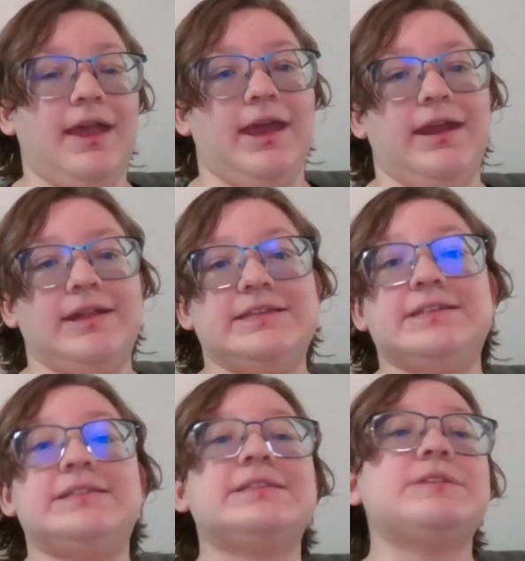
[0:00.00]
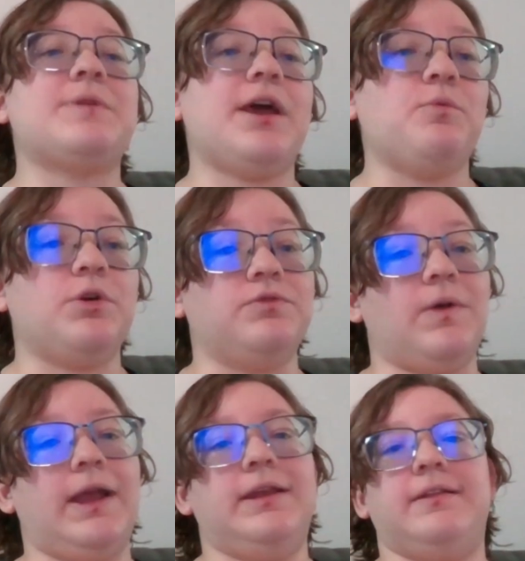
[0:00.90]
and it says, this is what I would
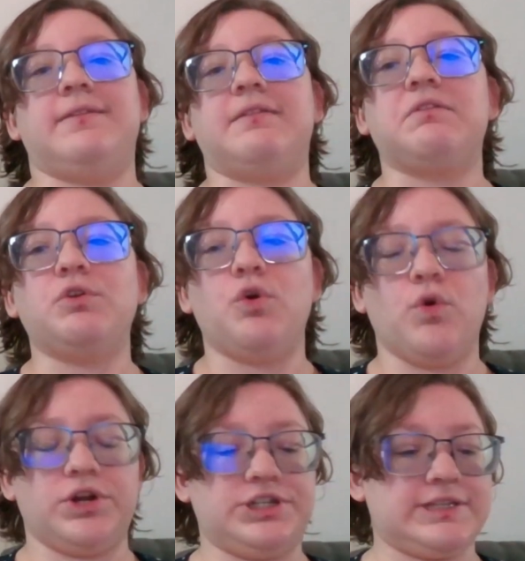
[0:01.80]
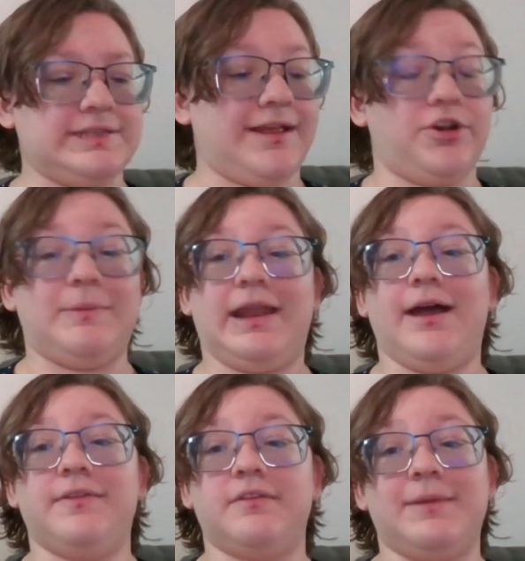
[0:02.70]
write, and it's this gorgeous letter about
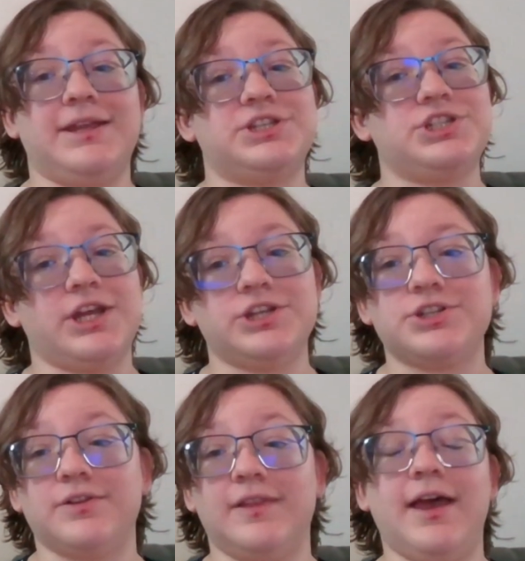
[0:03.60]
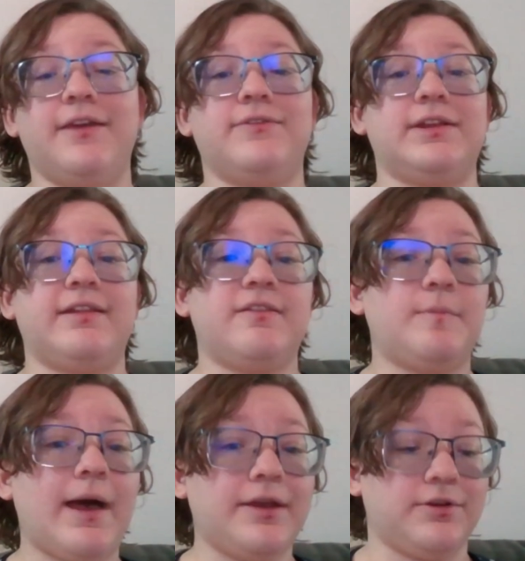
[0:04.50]
how this man has changed her life and
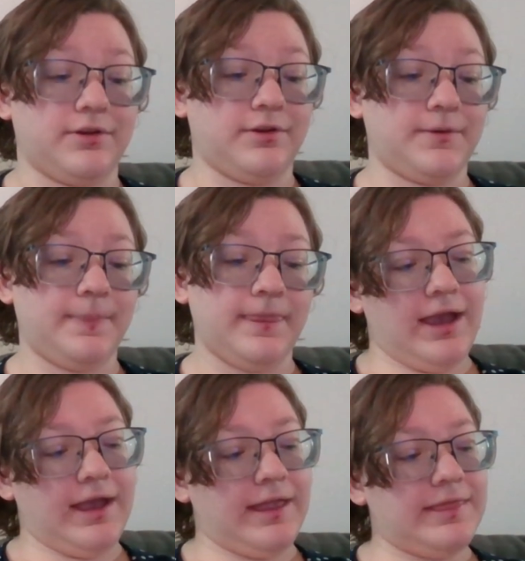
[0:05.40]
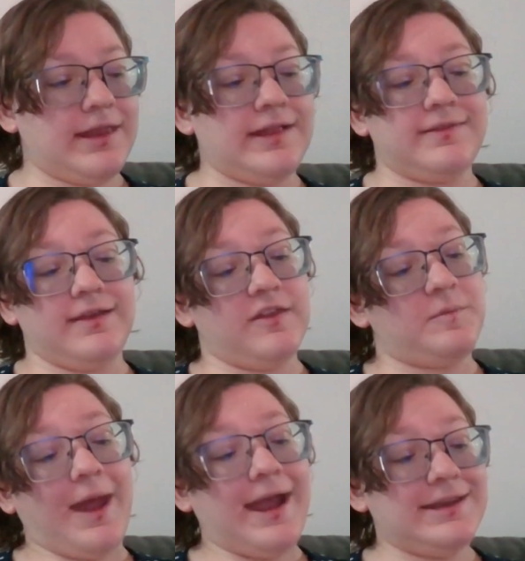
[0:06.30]
inspired her, and then it
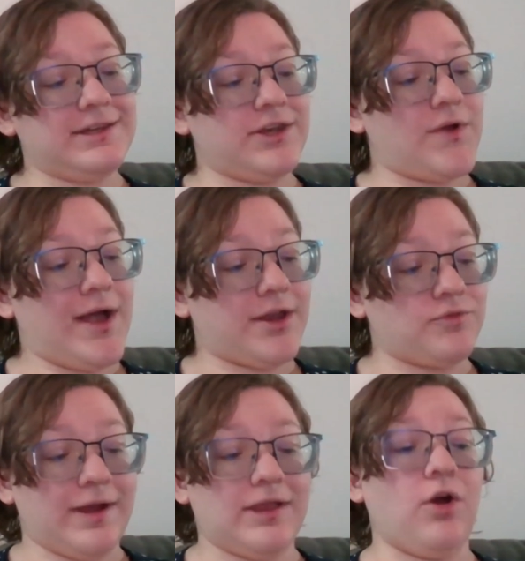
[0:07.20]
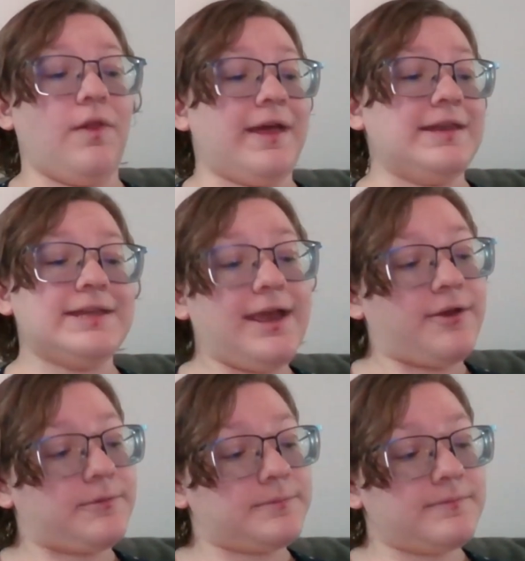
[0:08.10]
says, but I didn't know how to write all that
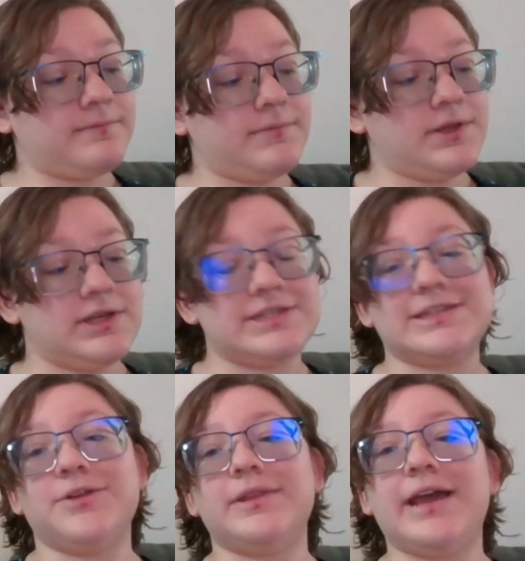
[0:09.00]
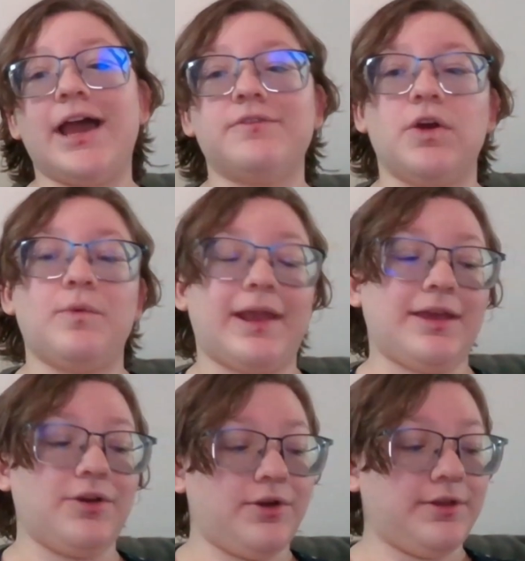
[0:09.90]
down. Slowly I wrote what
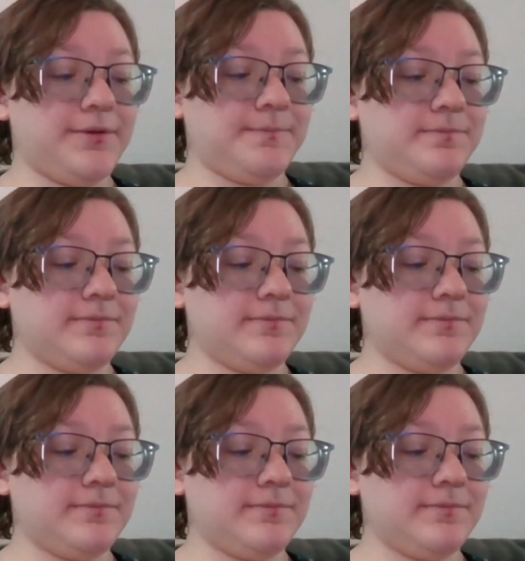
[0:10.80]
I could.